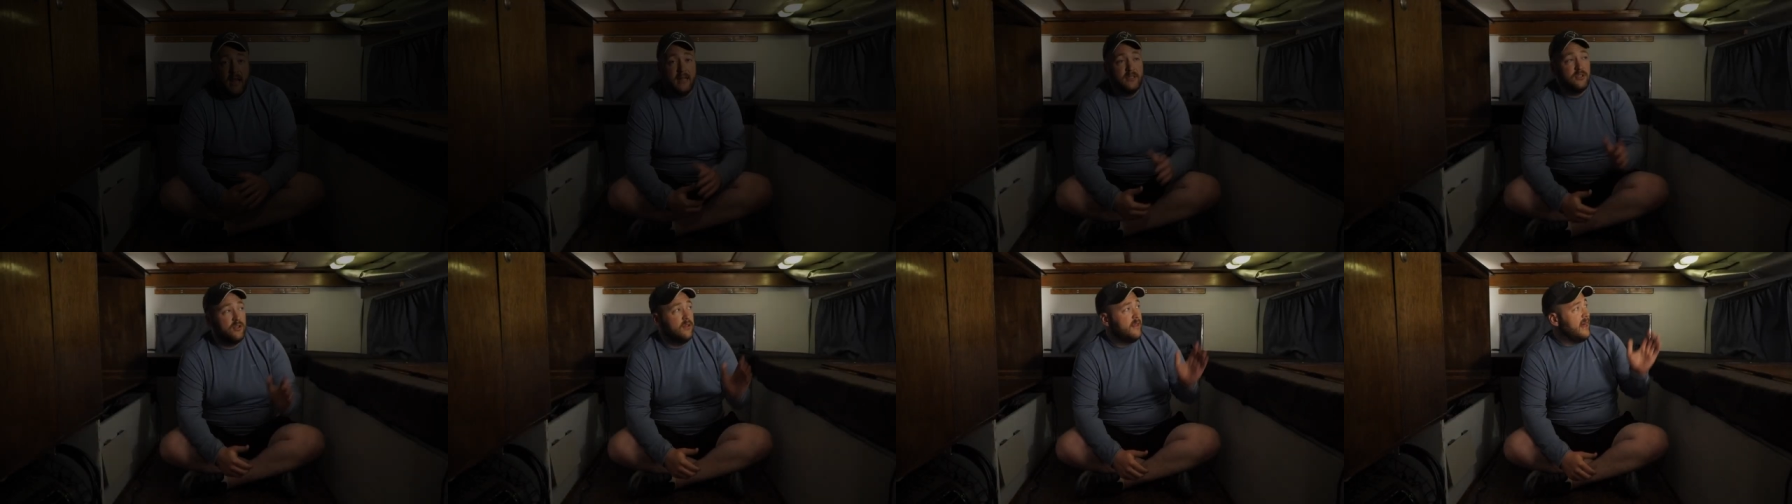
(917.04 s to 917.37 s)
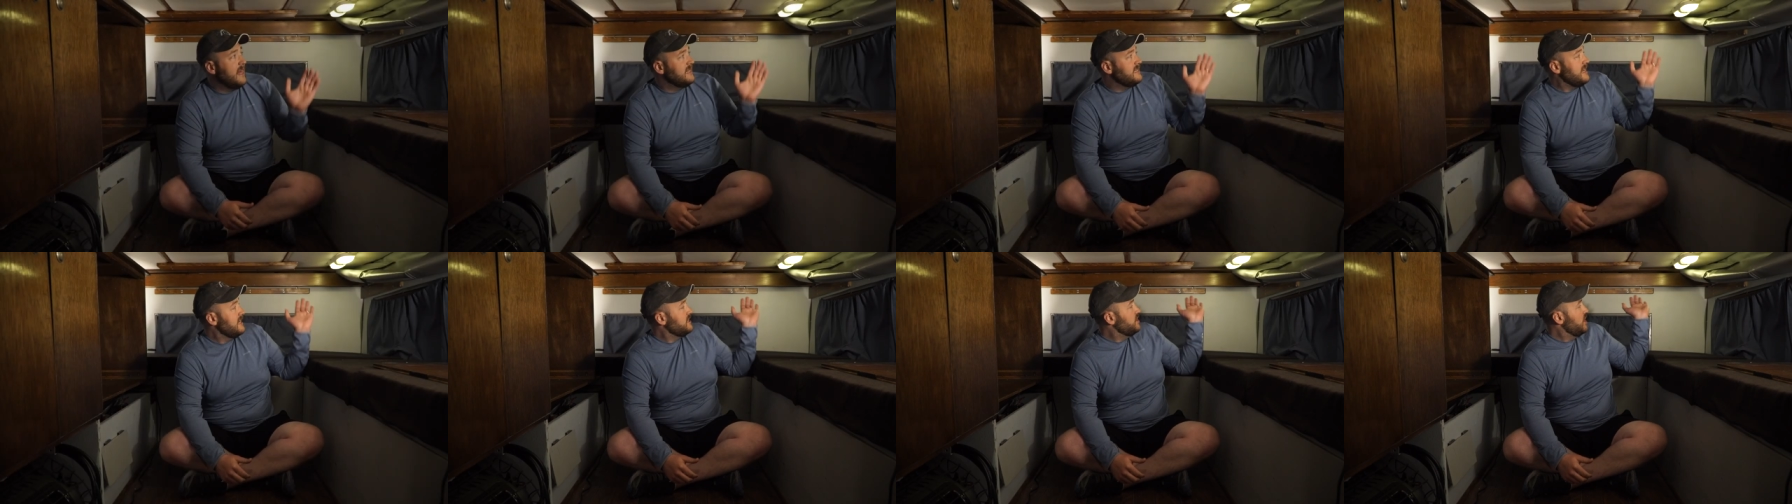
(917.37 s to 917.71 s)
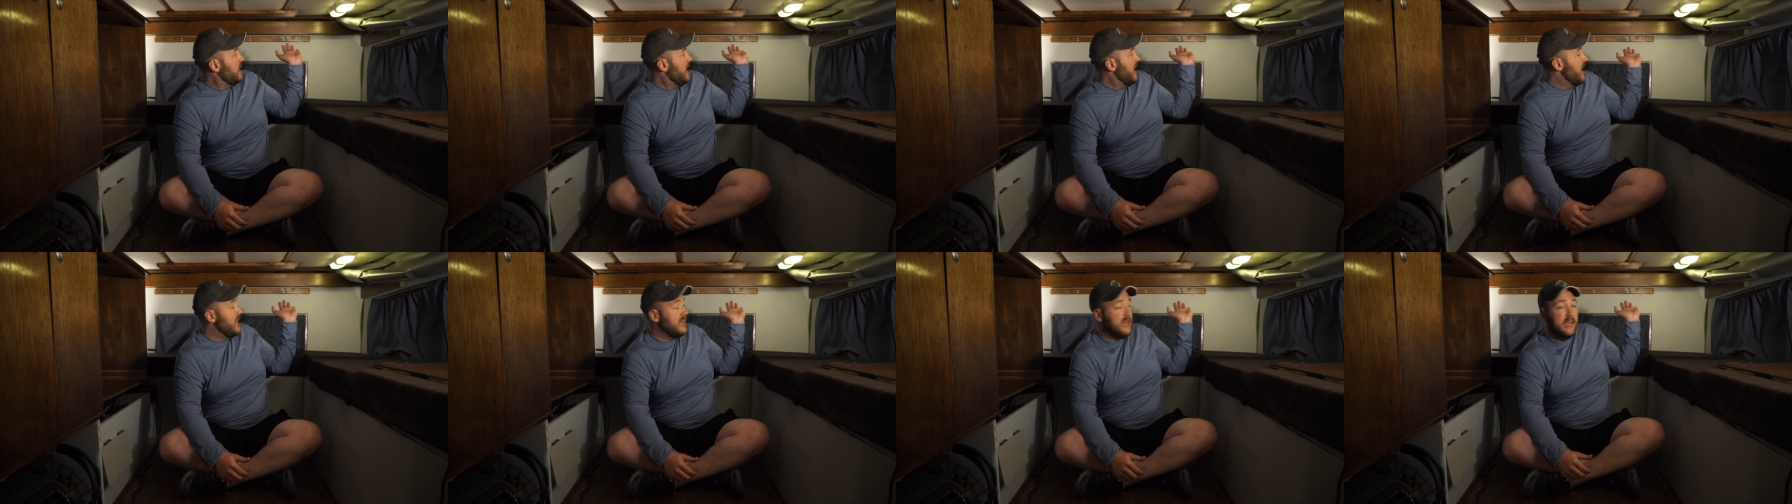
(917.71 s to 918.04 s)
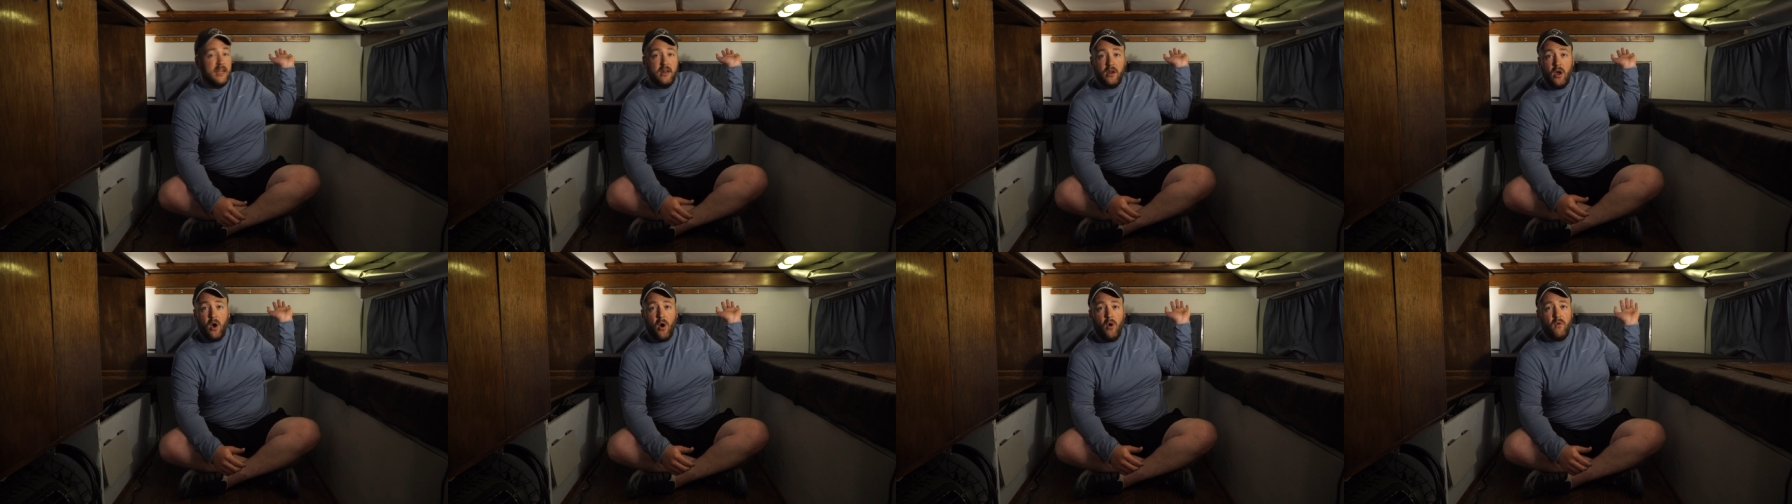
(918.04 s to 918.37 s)
And so that's actually
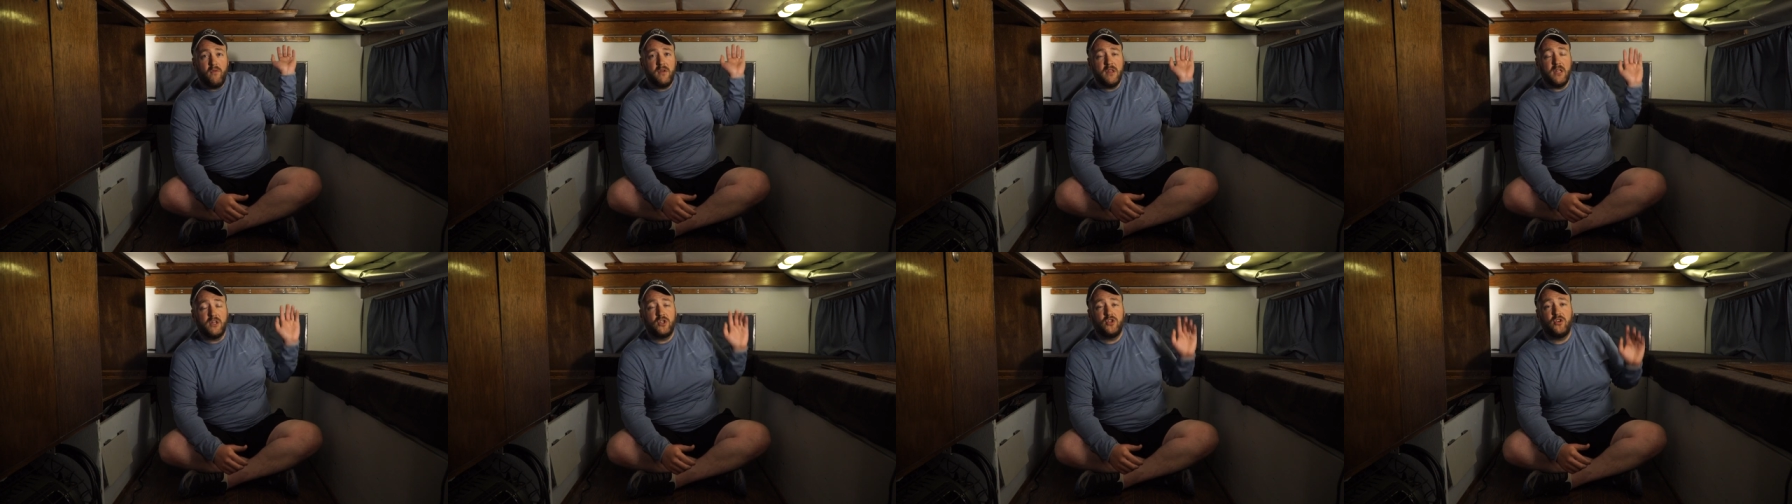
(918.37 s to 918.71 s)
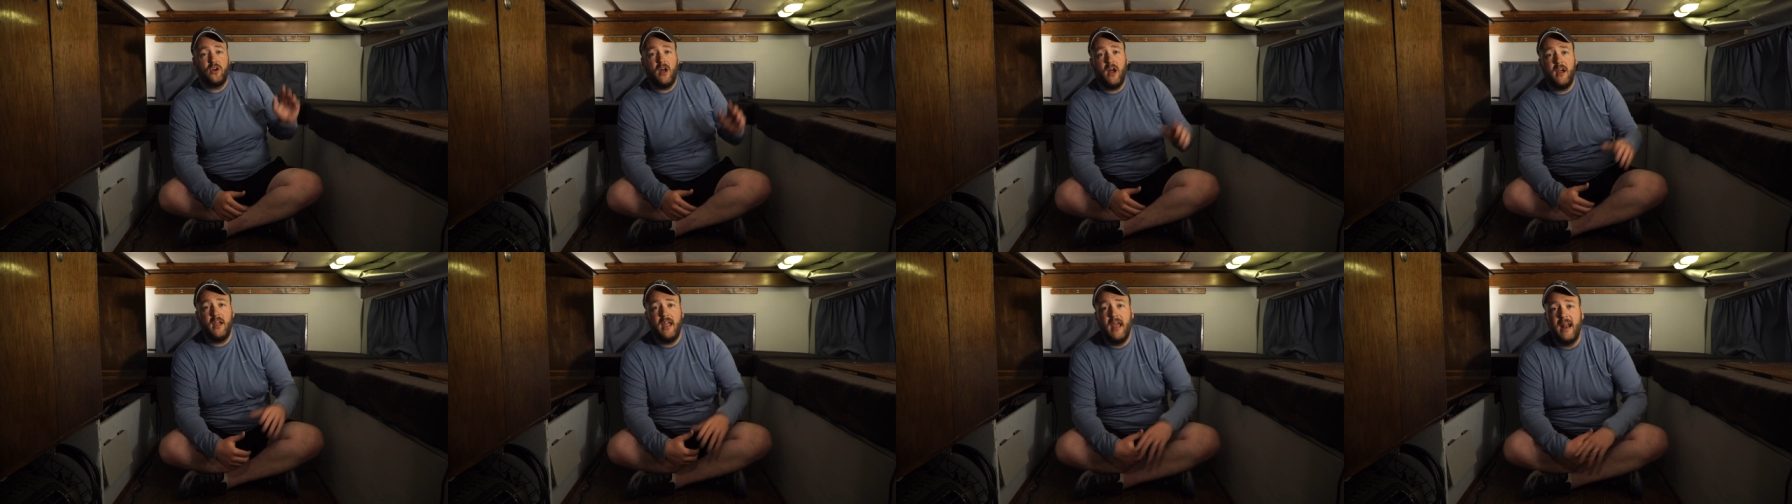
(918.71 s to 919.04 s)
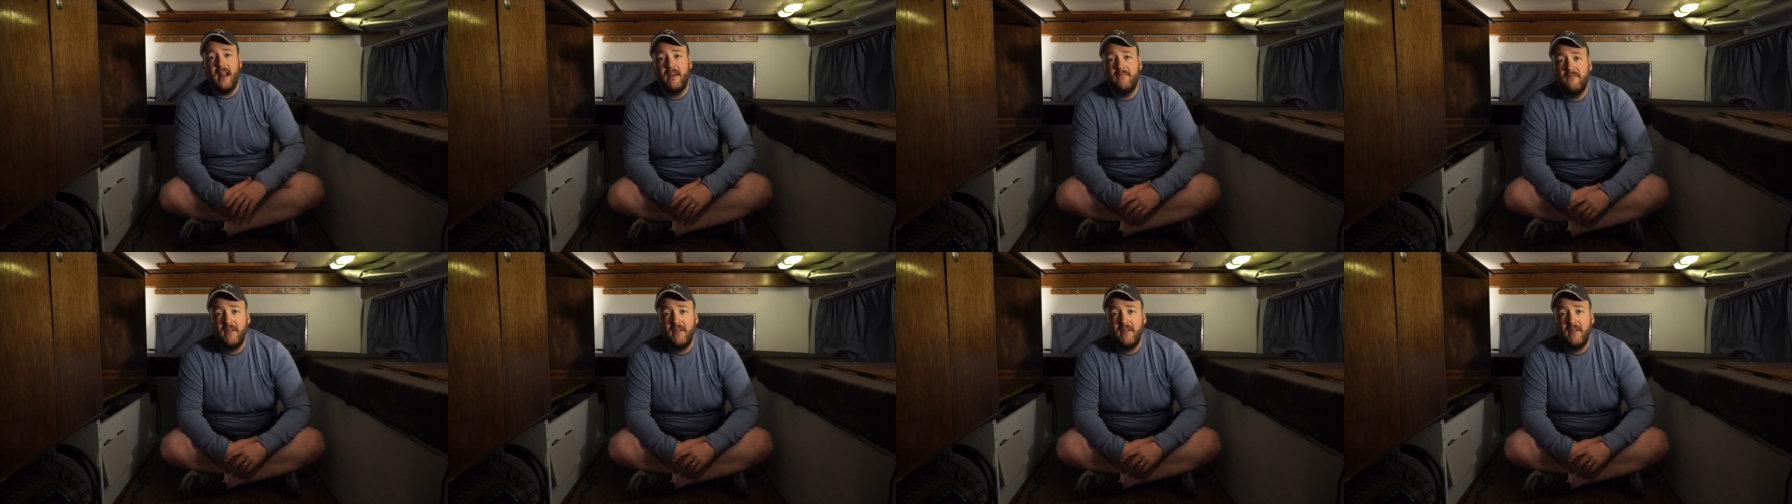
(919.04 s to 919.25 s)
hanging over the truck and